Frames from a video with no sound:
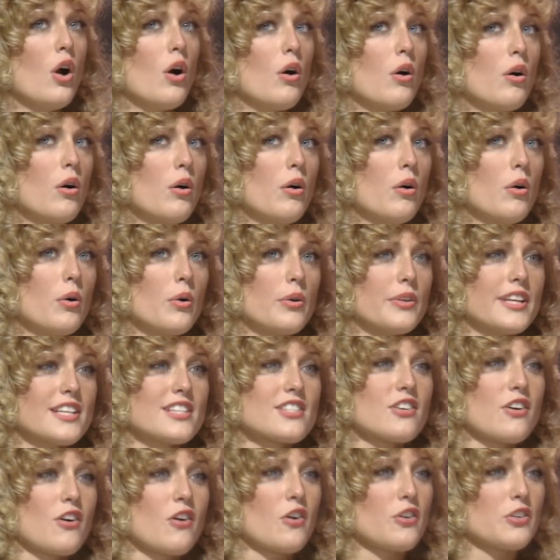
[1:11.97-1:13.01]
Oh,
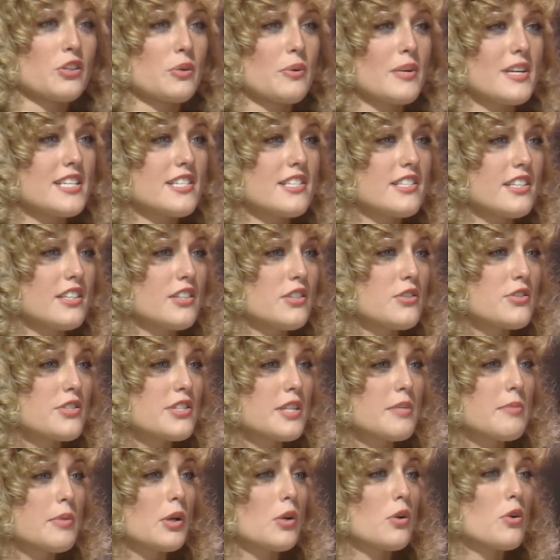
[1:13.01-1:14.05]
that's a hard question. You
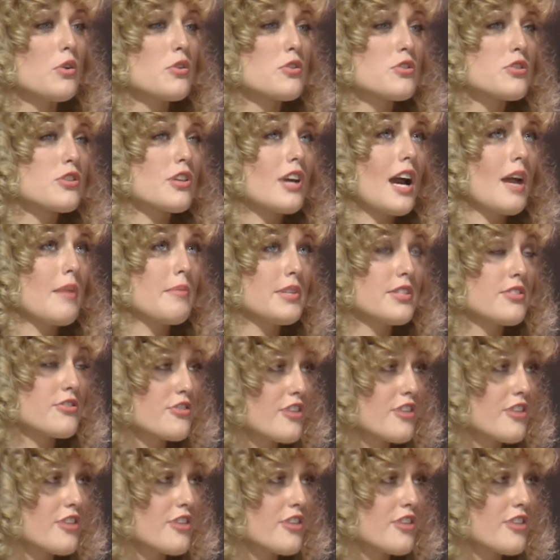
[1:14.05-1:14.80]
see, because I've been